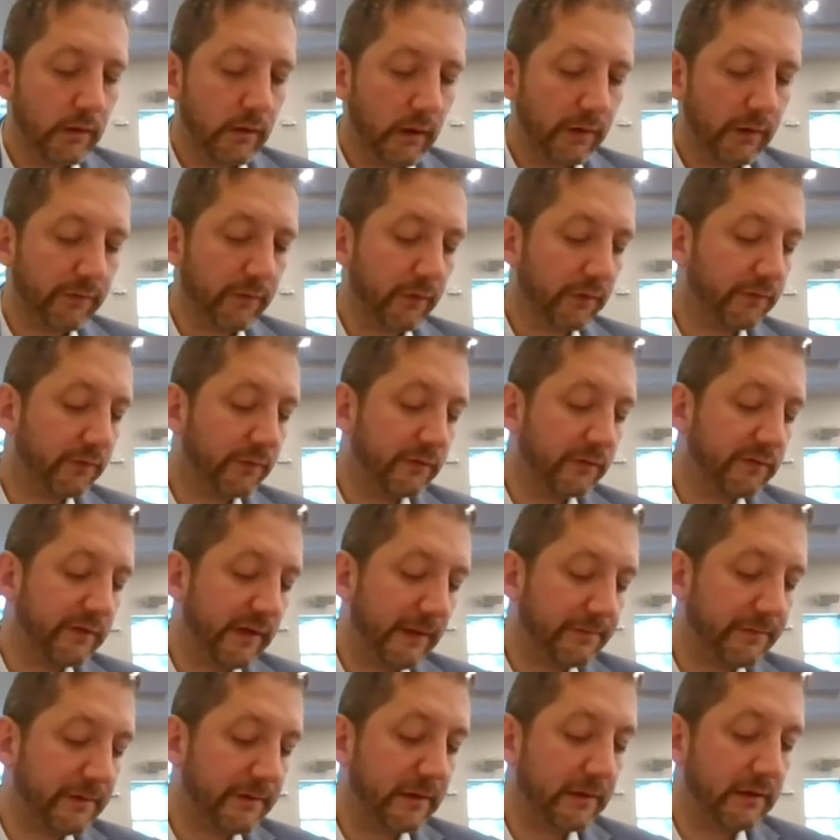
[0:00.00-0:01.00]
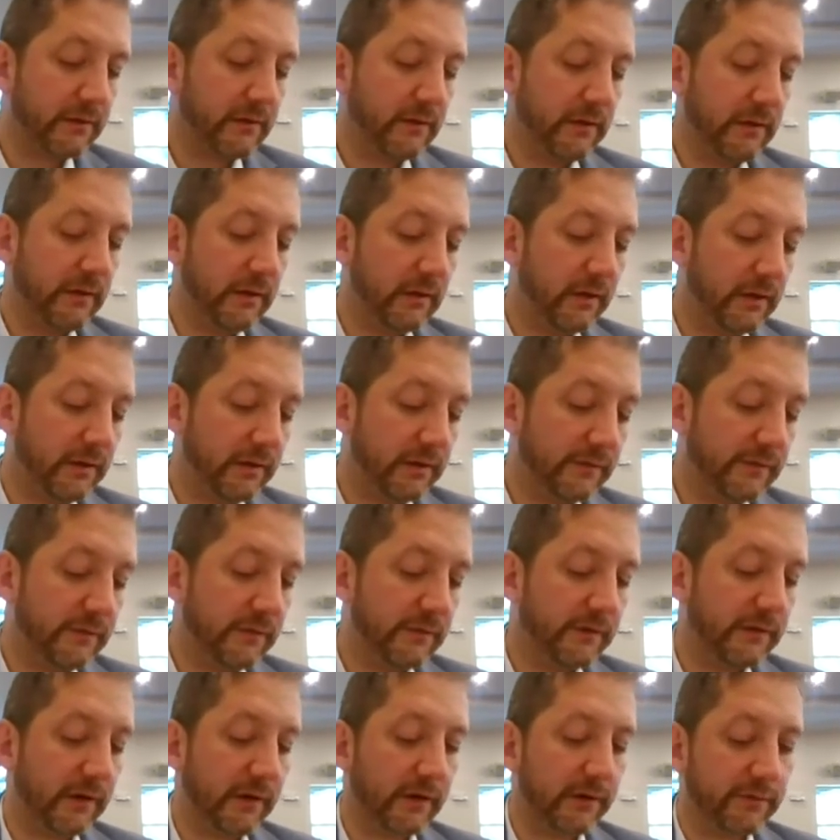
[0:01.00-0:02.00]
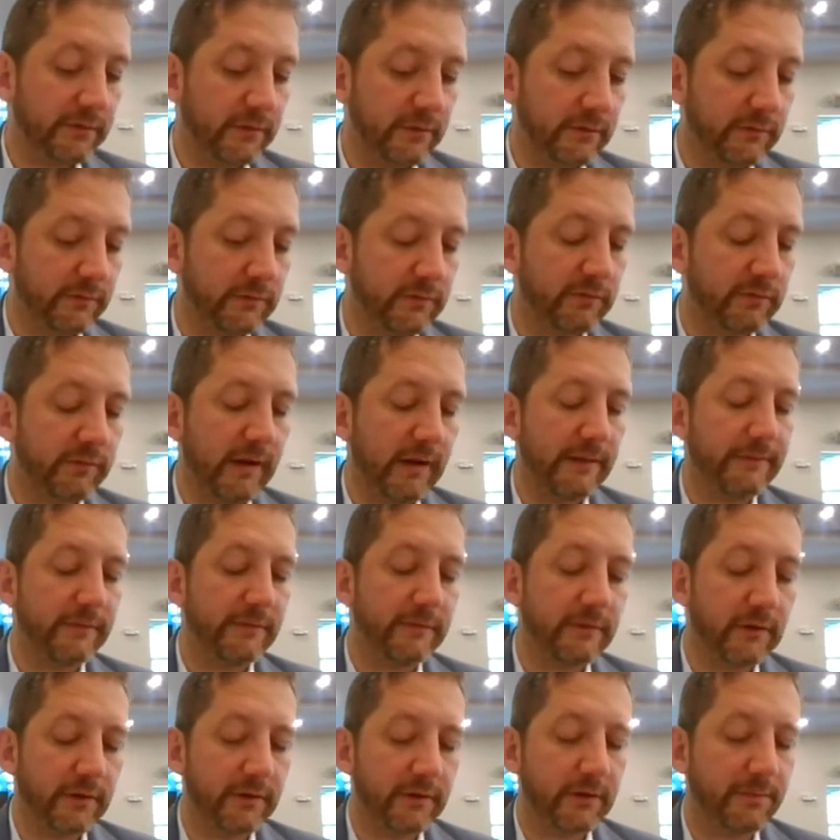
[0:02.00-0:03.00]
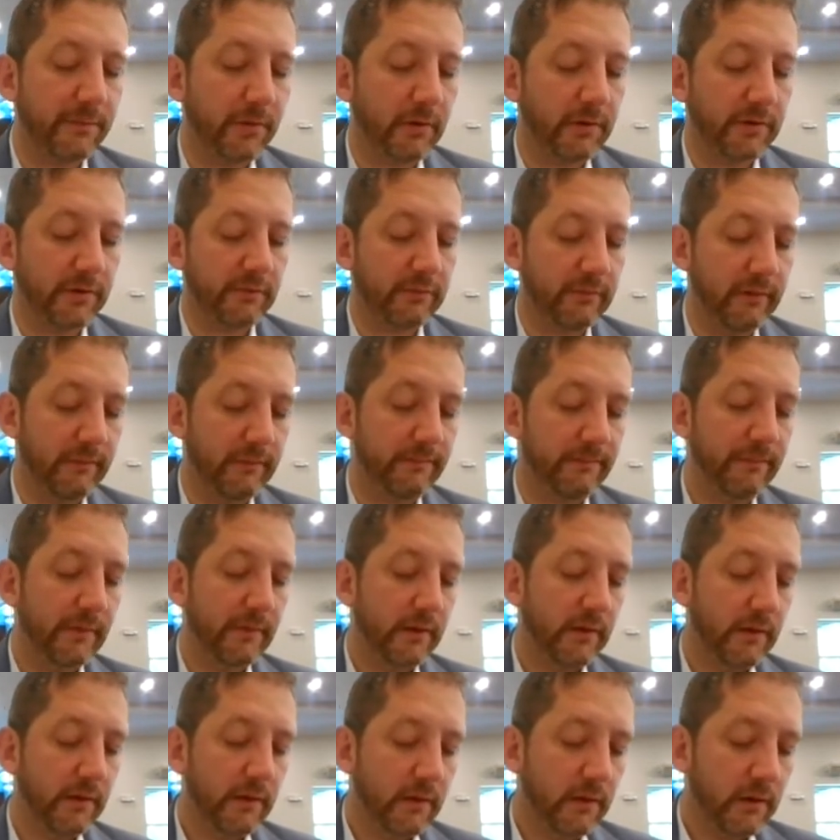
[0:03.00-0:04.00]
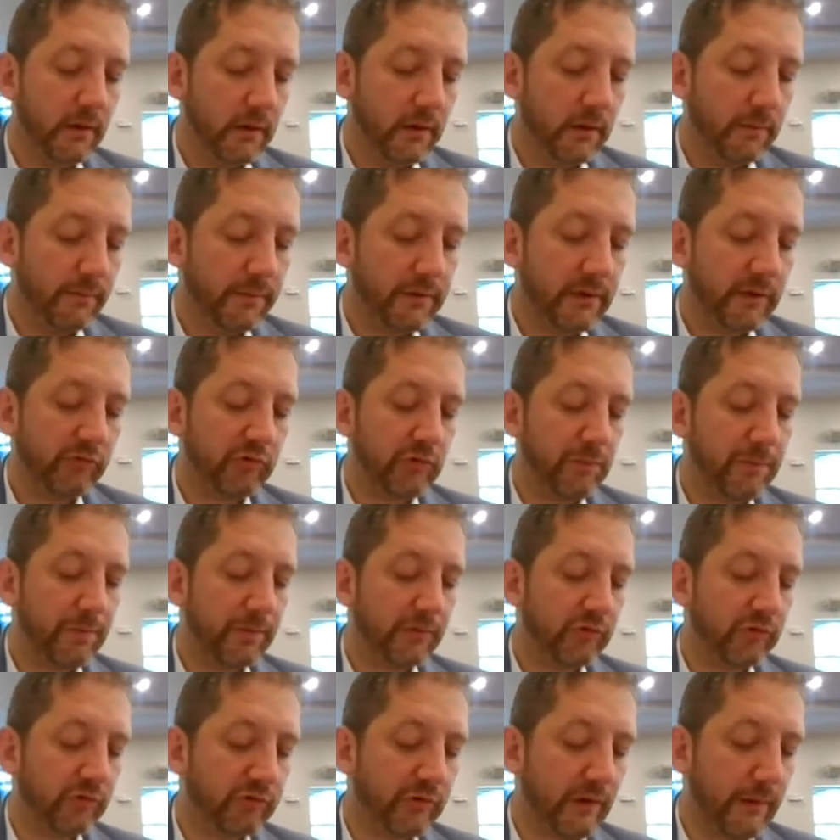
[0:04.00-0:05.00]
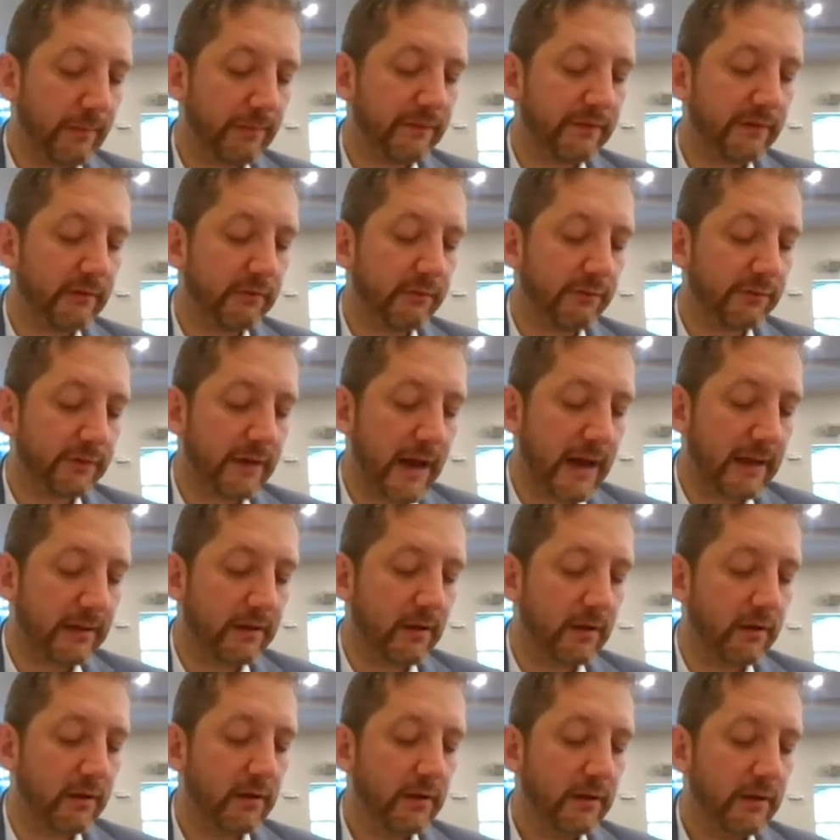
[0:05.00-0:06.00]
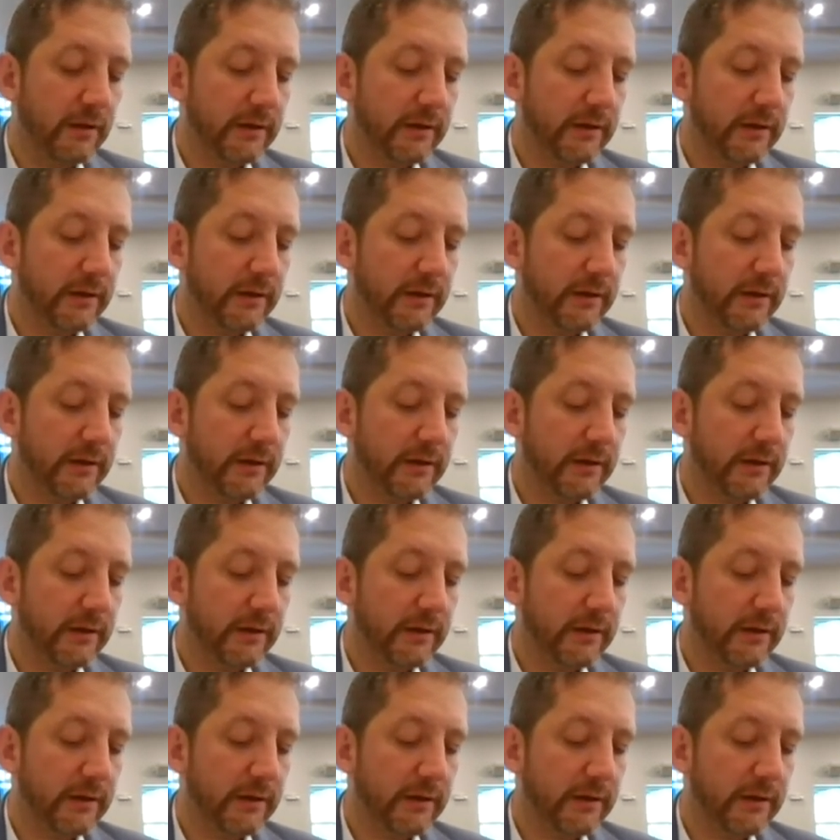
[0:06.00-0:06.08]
It's also accepting the Zeret Mitzrayim. There's another component to it. Shabbos Nikros Kala.